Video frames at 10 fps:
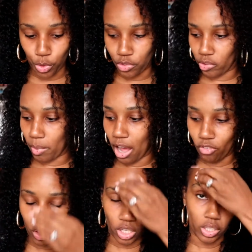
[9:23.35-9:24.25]
both of them
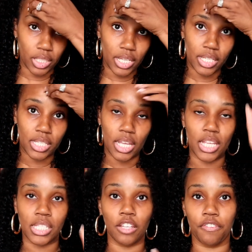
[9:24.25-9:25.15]
have on their list,
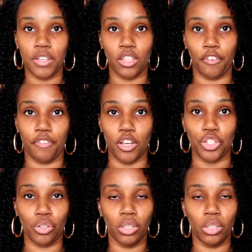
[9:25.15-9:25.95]
is to feed their fish.